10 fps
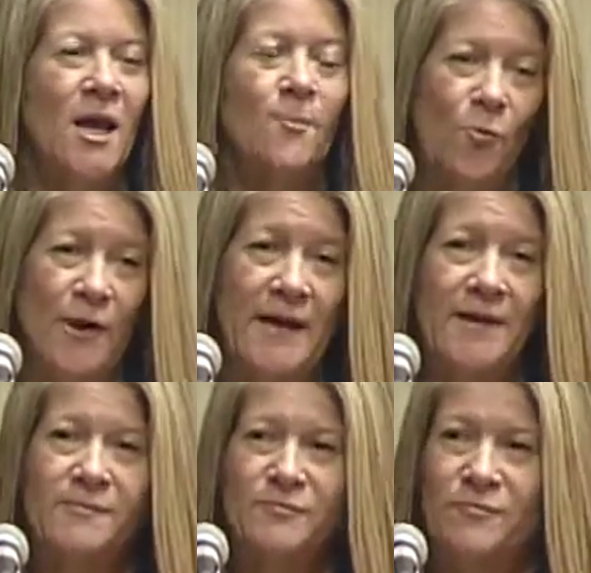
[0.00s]

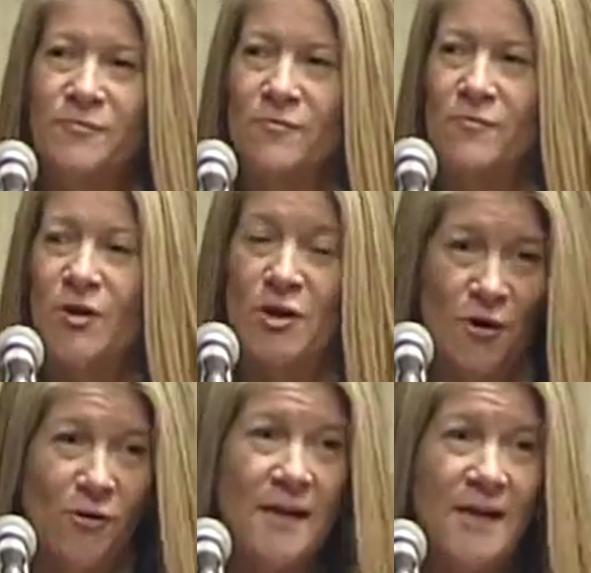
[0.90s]
Maria,
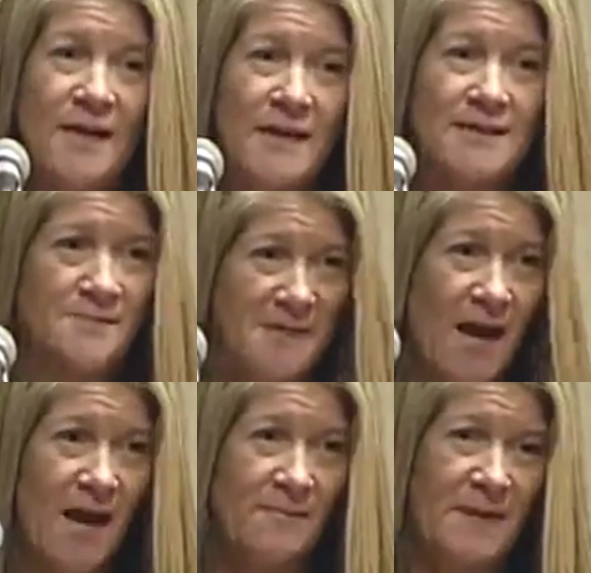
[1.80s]
you're gonna need some
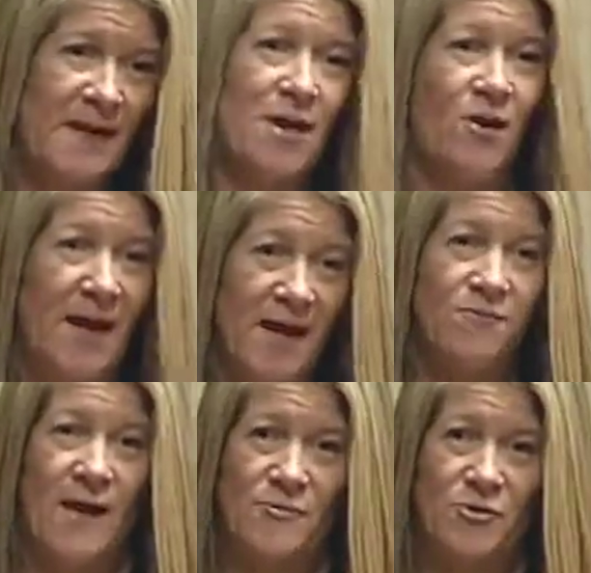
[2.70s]
time to get your head
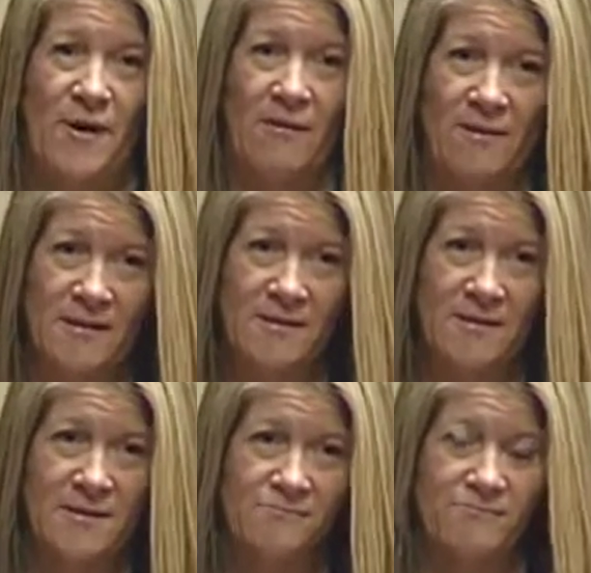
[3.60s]
wrapped around
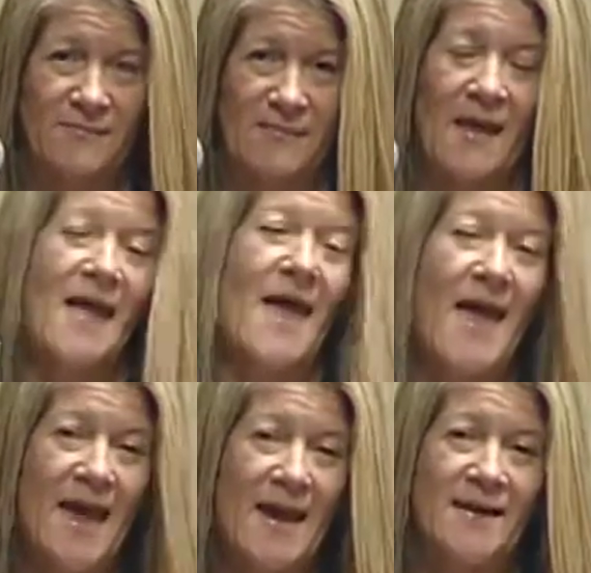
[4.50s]
this,
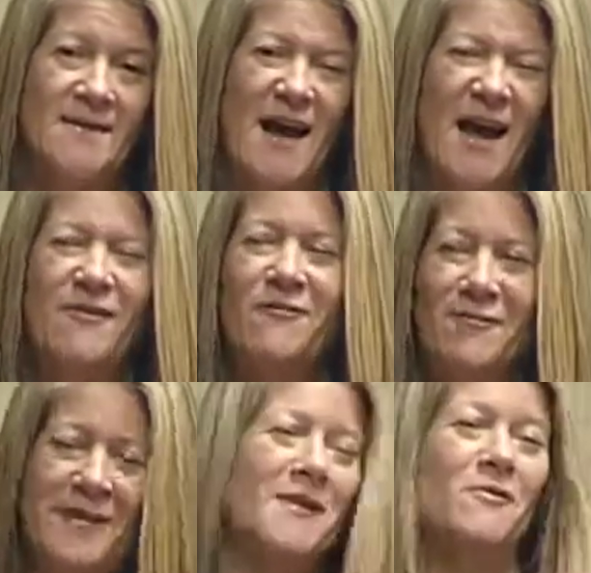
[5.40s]
and I have a
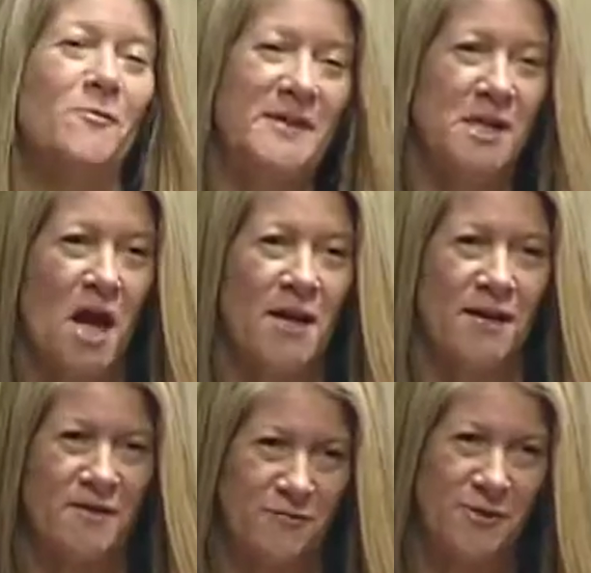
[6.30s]
feeling we'll be talking
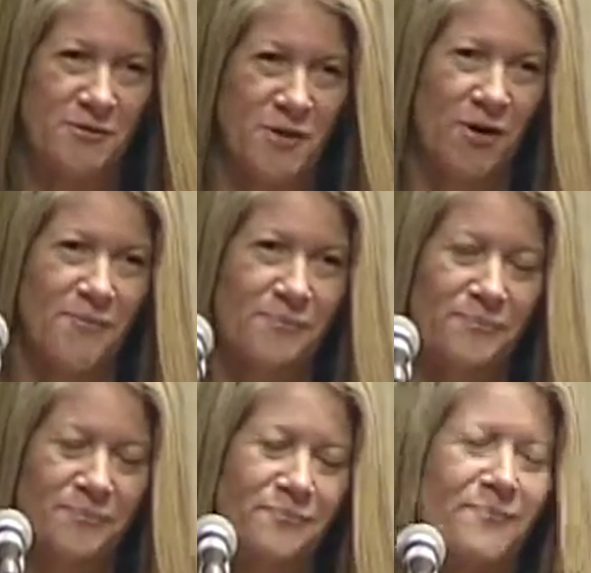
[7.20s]
in the future.
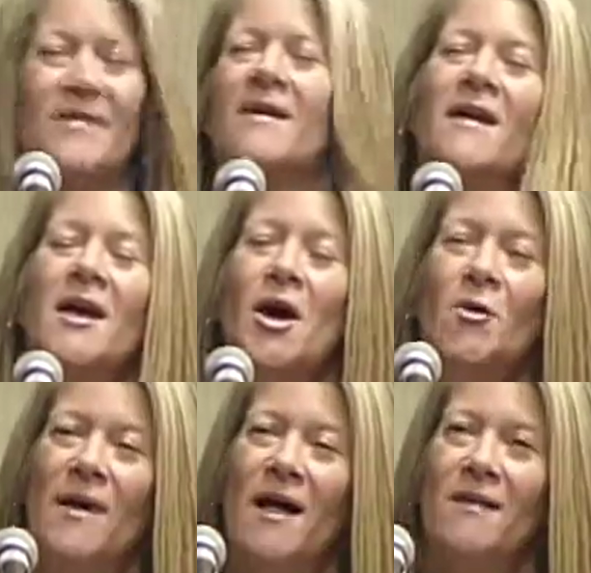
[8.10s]

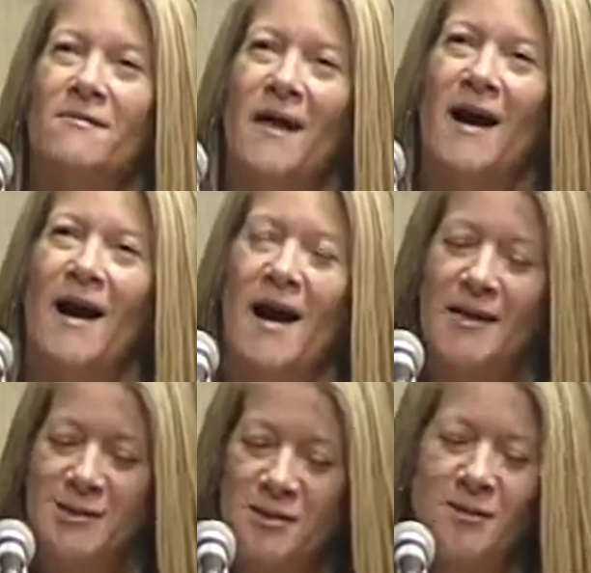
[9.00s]
Well, I
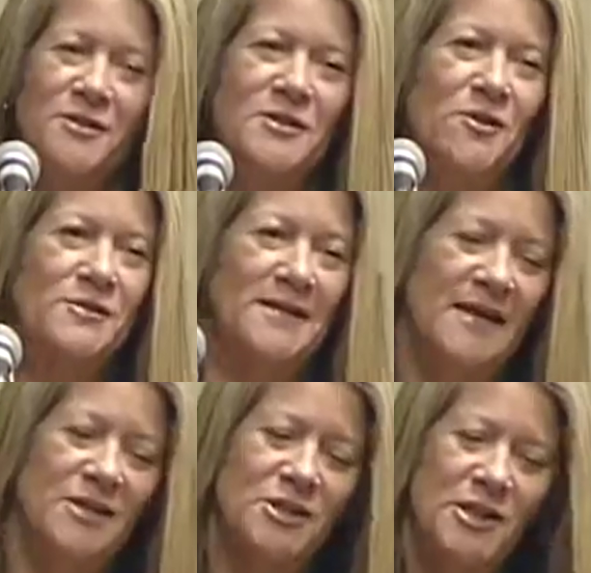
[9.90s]
took those notes and
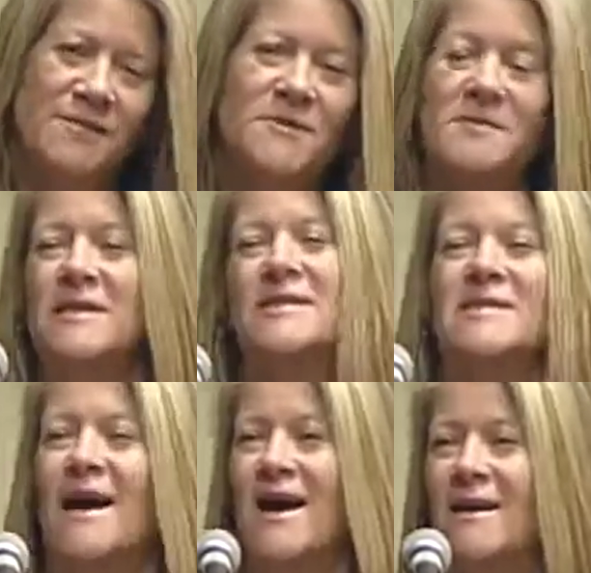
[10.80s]
I shoved them to the
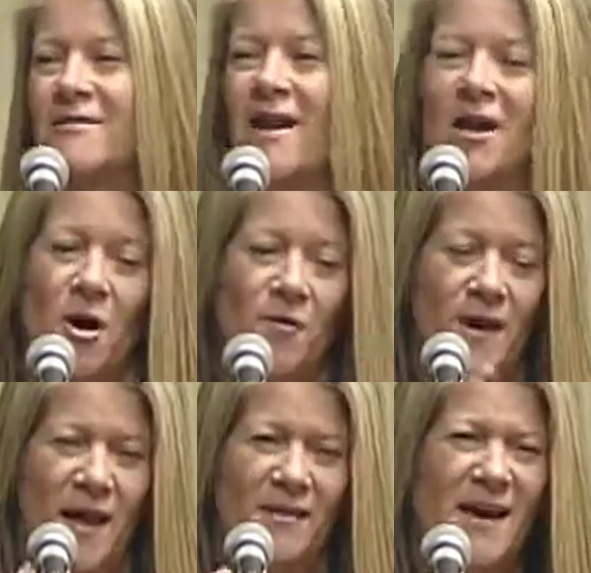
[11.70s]
side and thought,
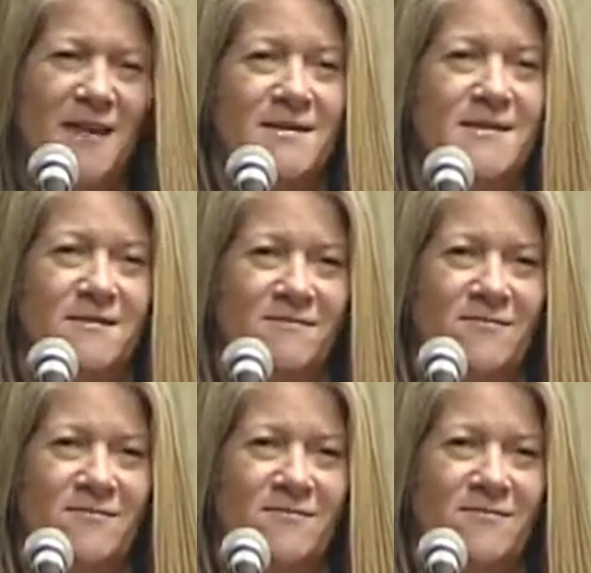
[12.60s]
okay, that's